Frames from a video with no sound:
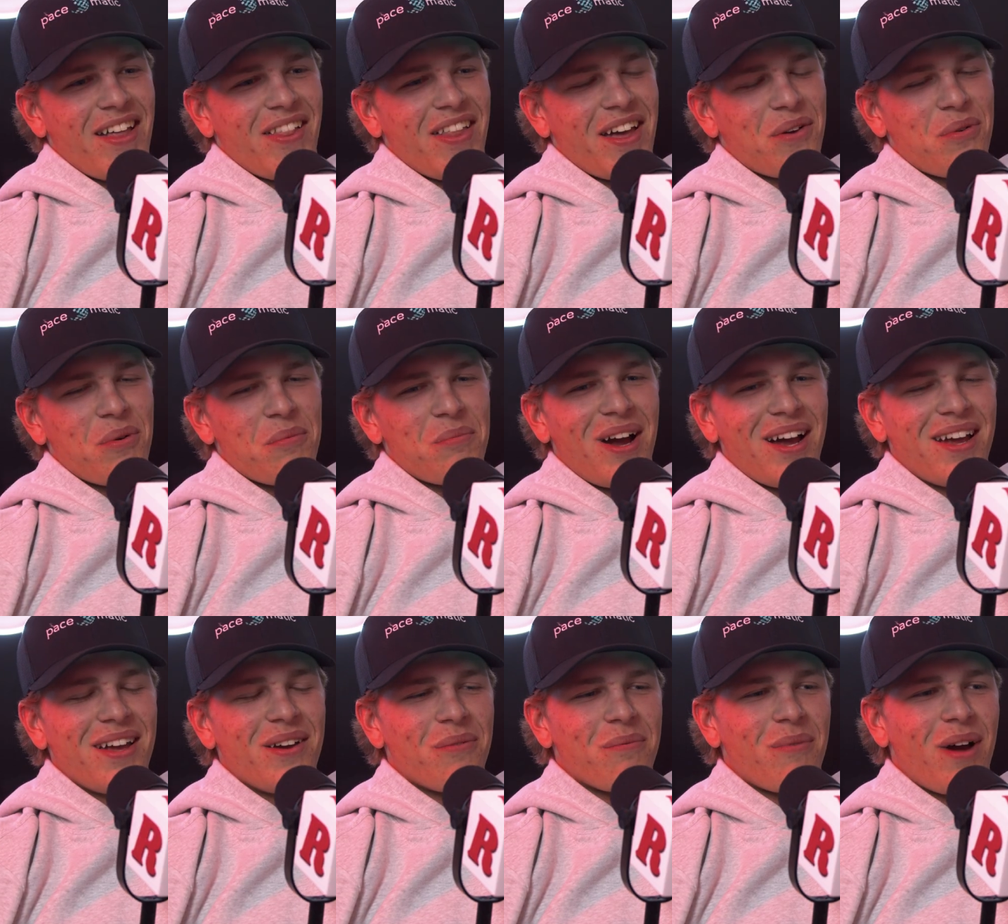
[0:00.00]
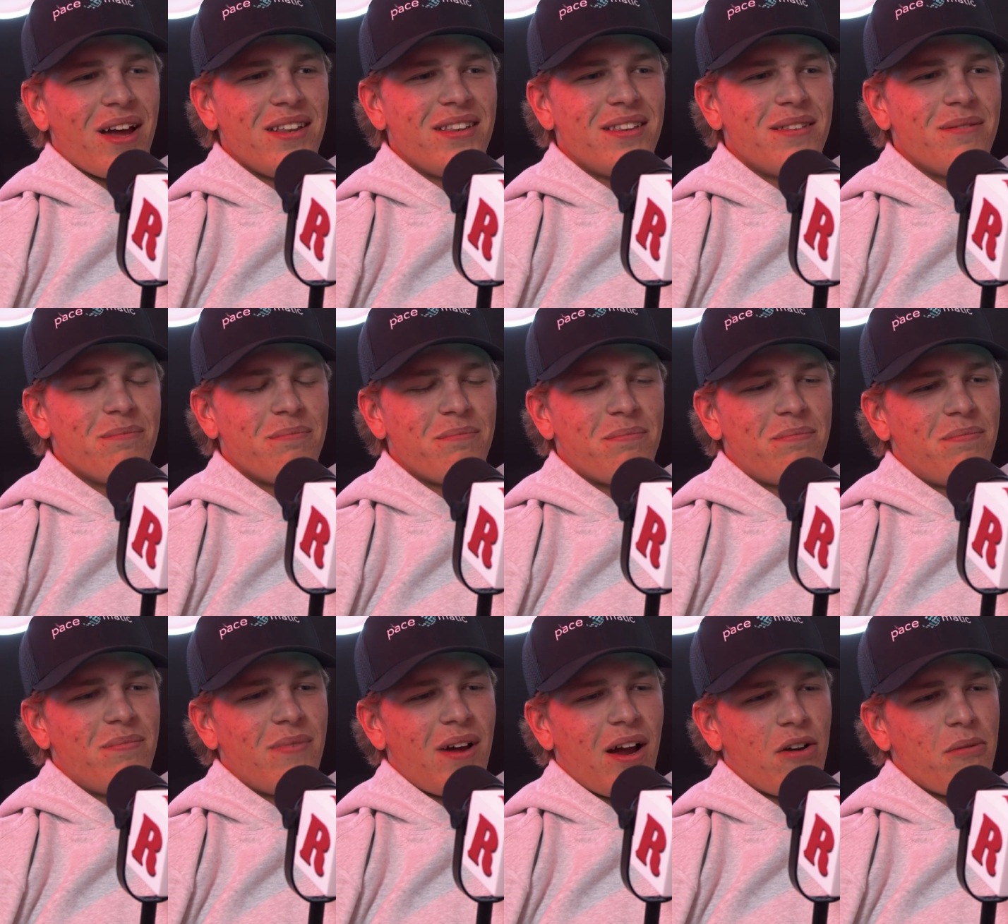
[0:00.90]
Like when I
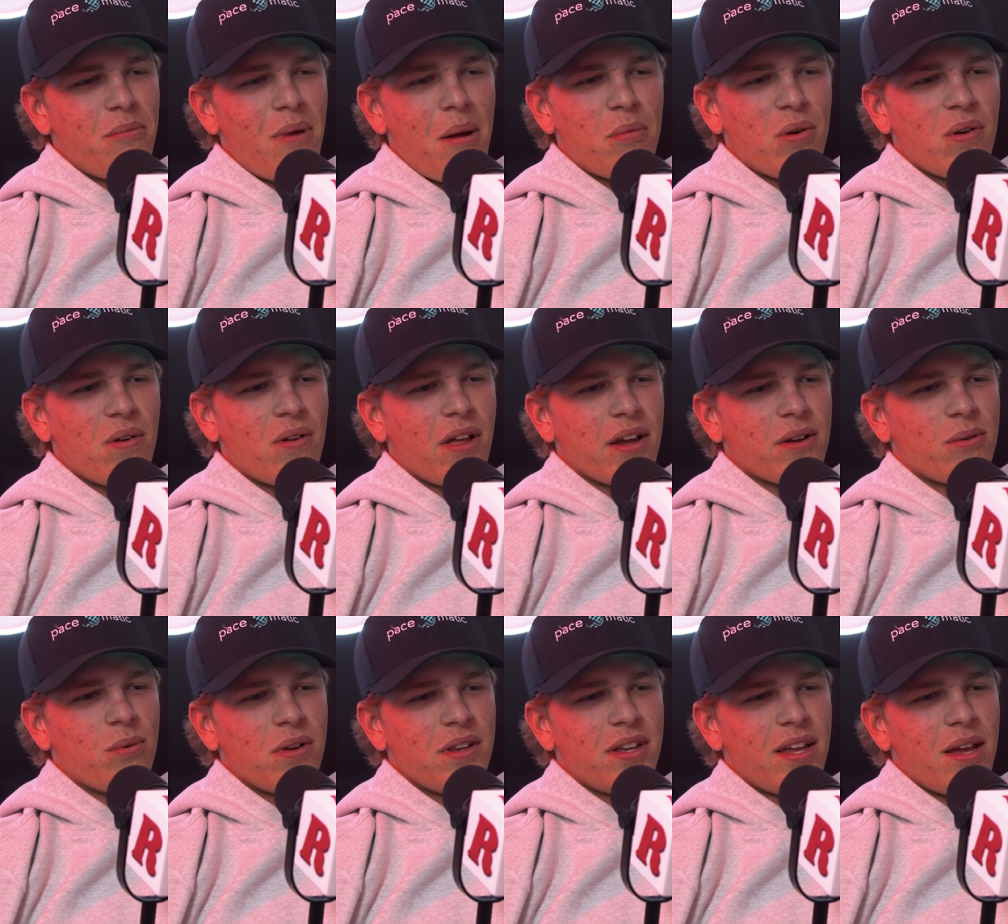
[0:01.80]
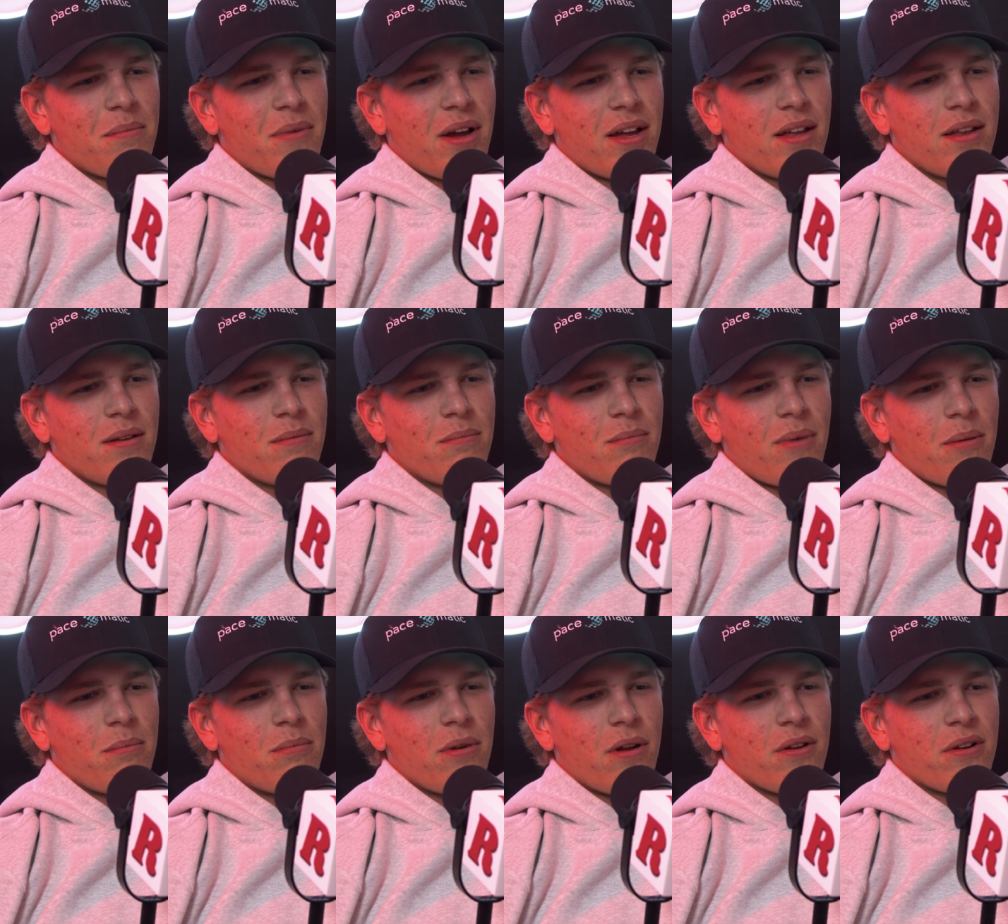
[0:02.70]
remember like one day my
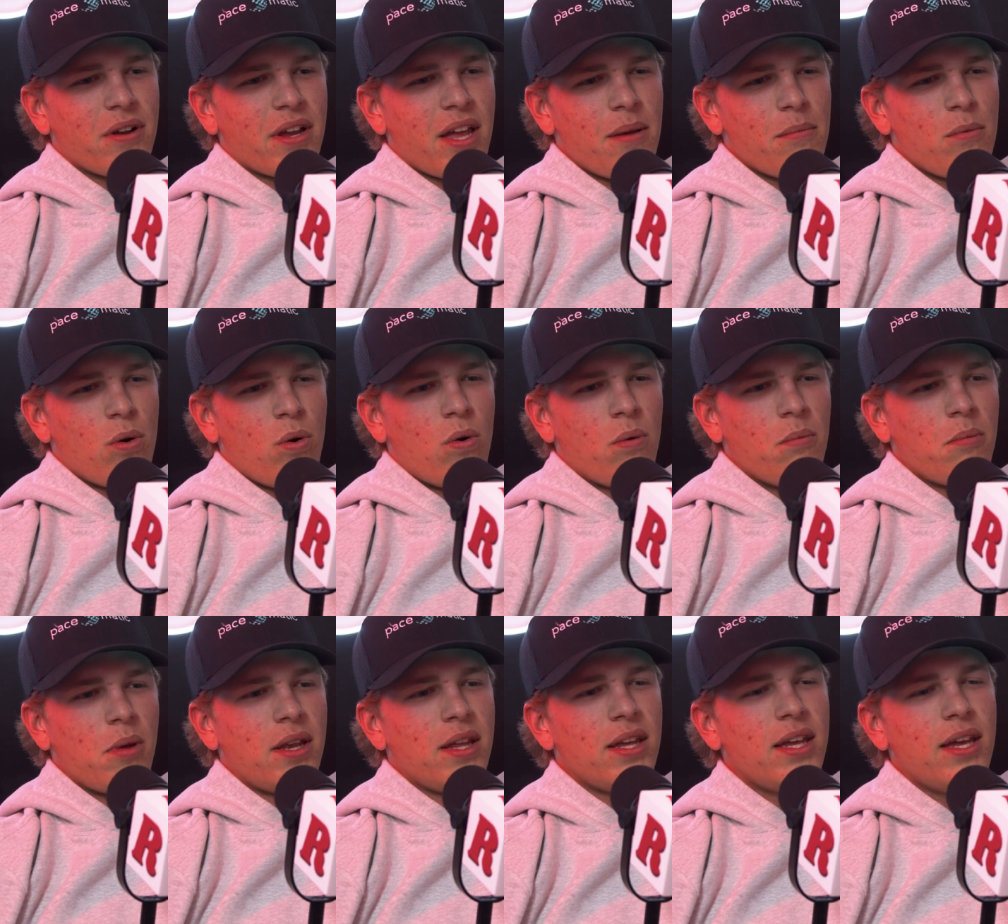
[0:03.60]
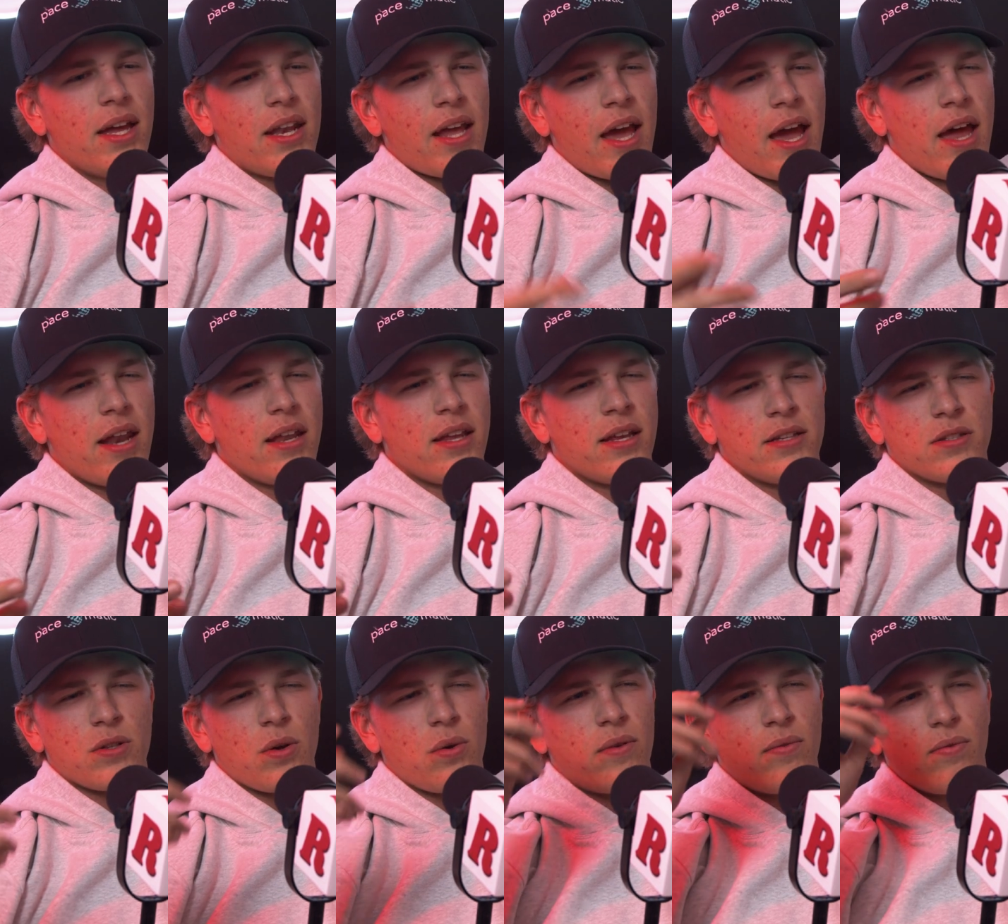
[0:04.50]
brother came home and he had
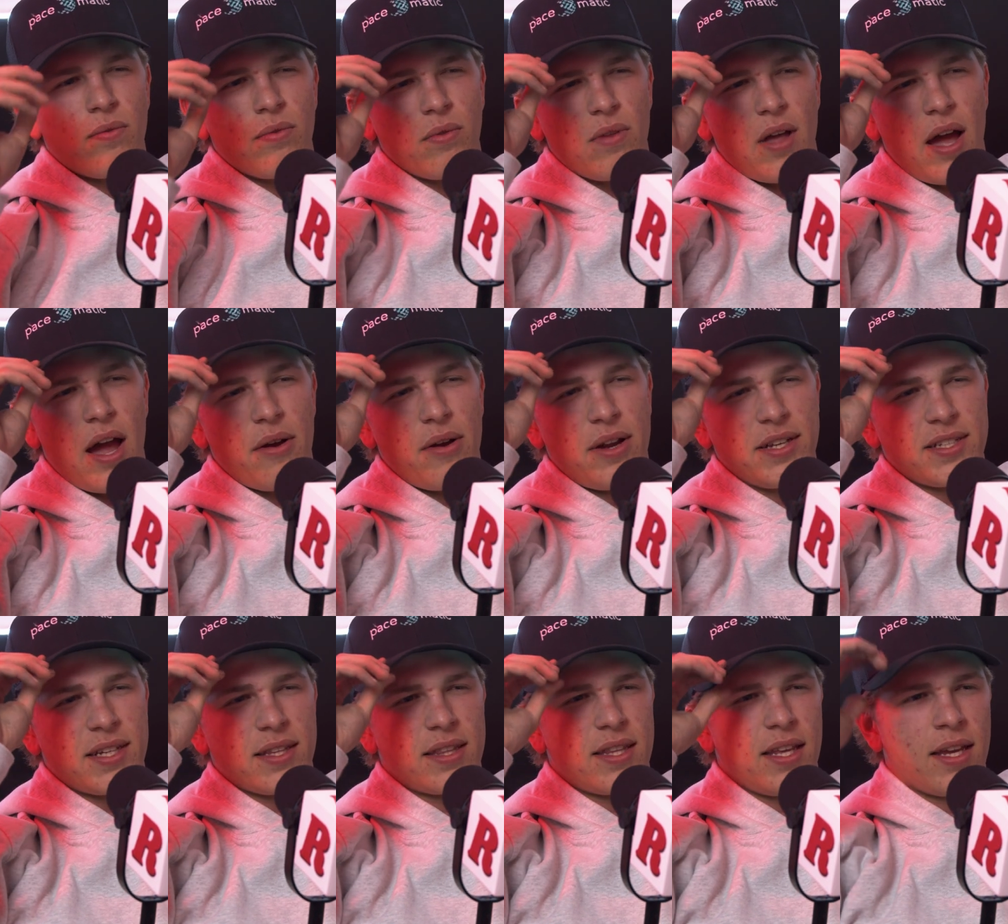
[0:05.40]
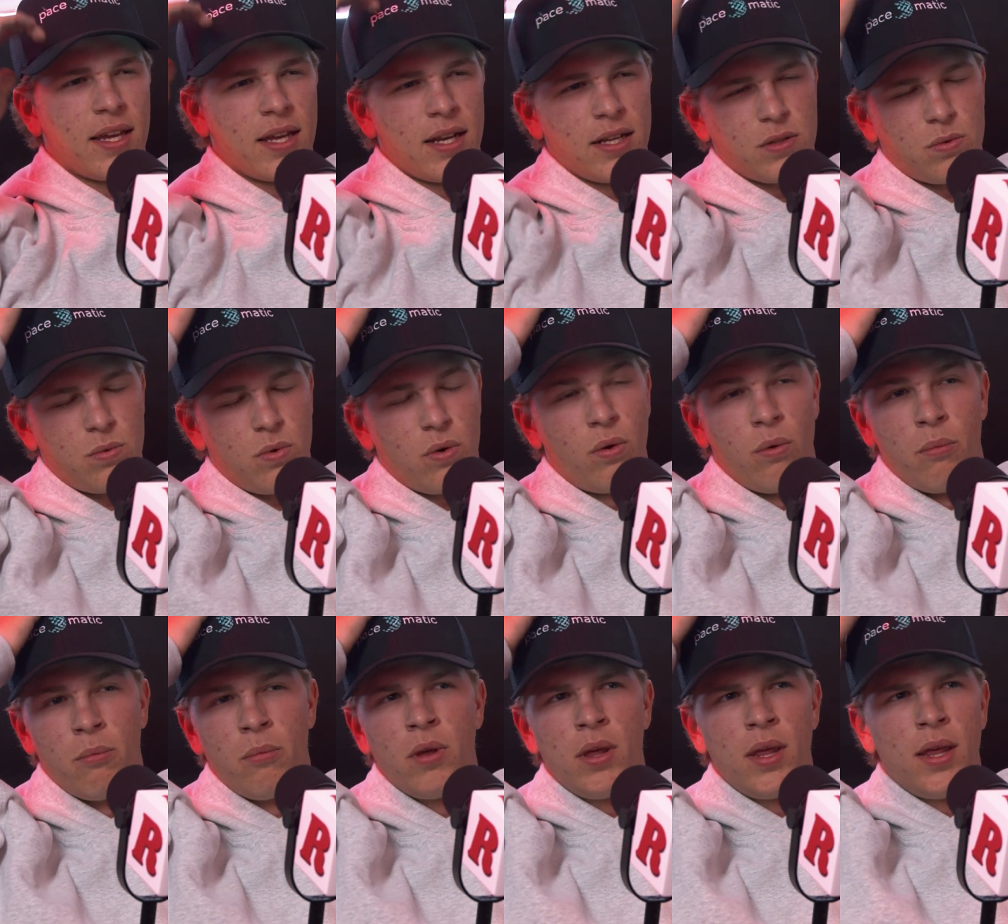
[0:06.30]
his own iRacing thing in his
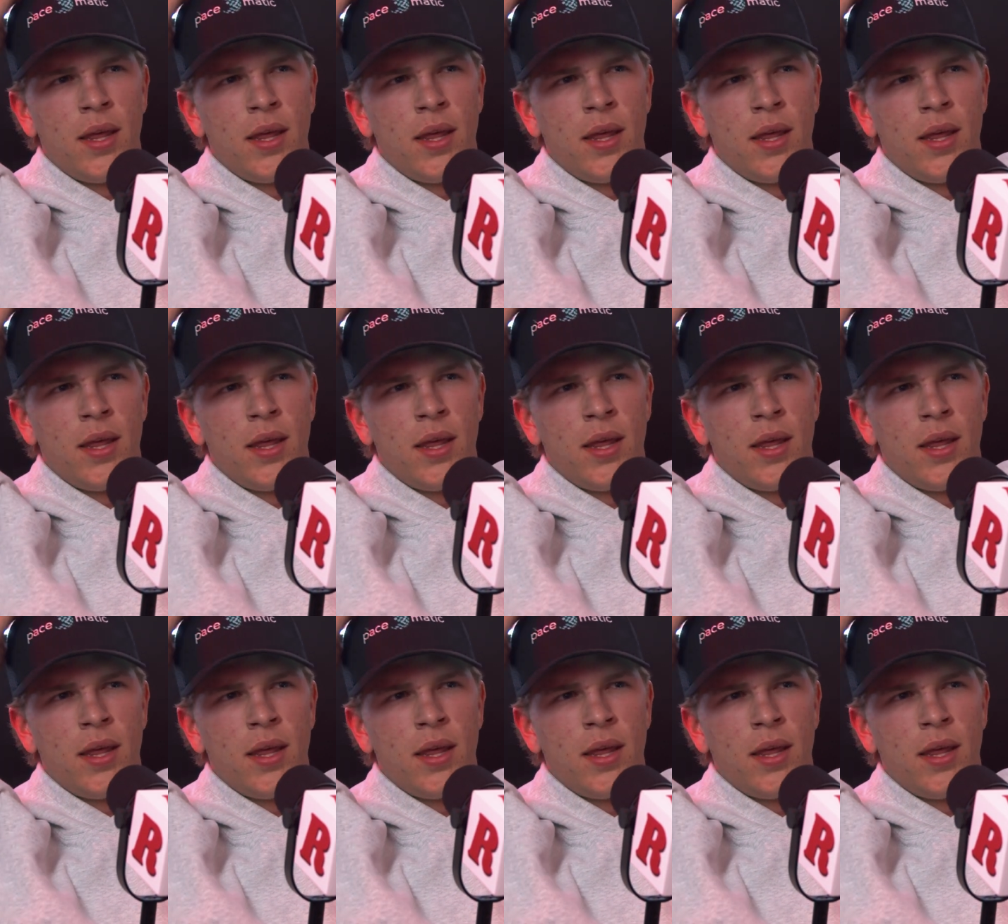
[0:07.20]
room